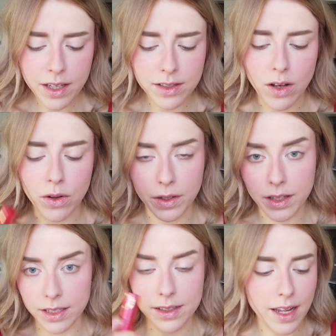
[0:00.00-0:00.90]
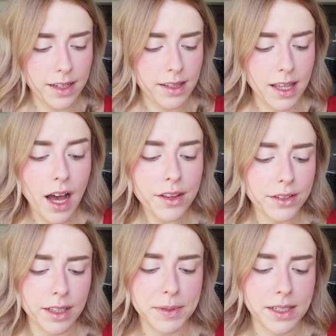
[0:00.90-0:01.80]
So this is the other
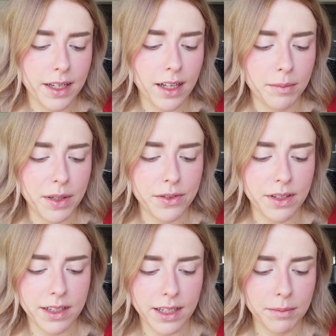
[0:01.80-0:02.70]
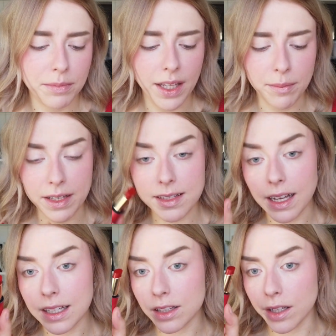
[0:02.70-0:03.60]
lipstick I'll be using to complete my
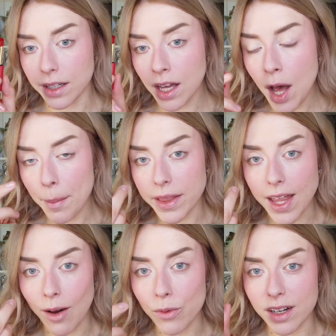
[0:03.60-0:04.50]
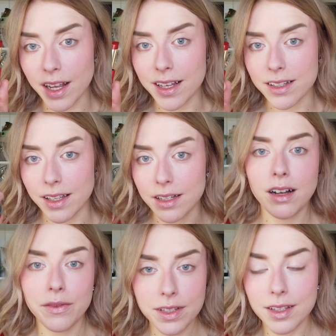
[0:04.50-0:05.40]
second look, but that one is in
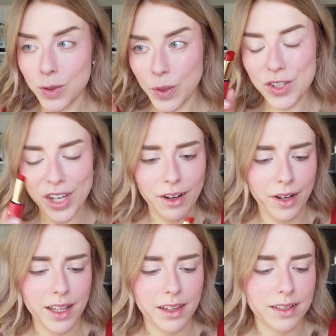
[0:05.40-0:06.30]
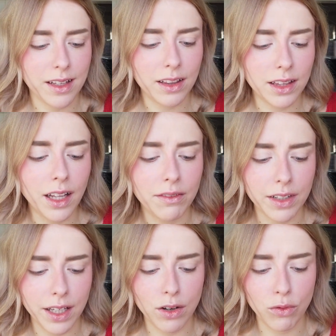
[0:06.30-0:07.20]
obviously Sweet Cherry, this
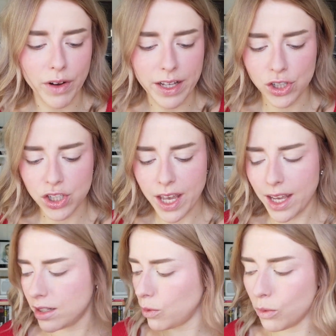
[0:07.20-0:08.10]
lovely red shade.